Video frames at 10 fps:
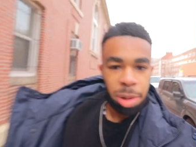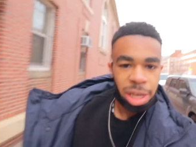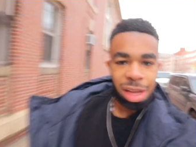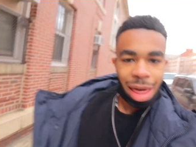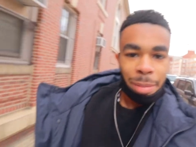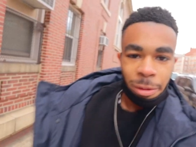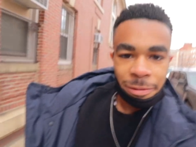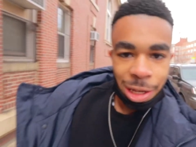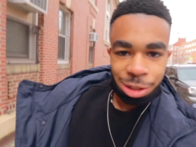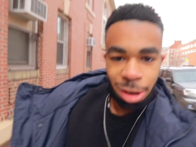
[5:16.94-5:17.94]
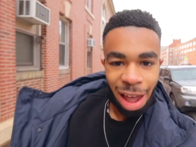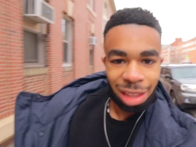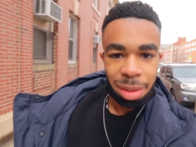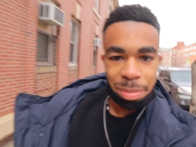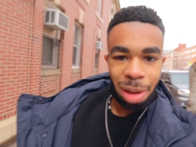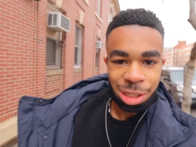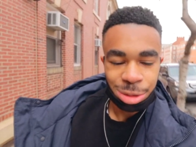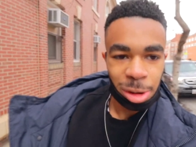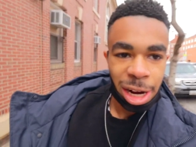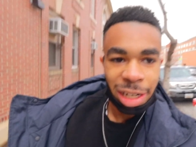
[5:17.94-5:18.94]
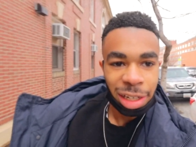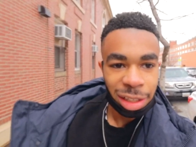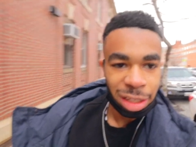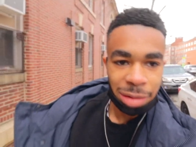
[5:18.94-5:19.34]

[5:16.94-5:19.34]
But yeah, that professor had the best rating,